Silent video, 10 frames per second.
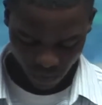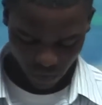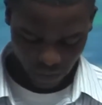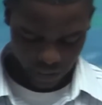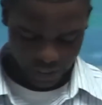
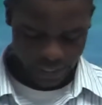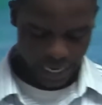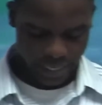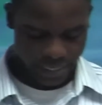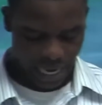2
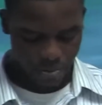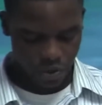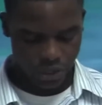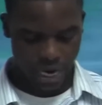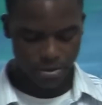
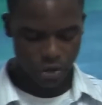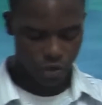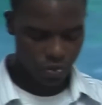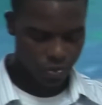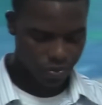Samuel
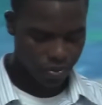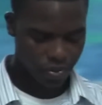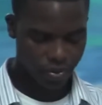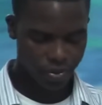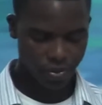chapter
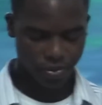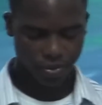2.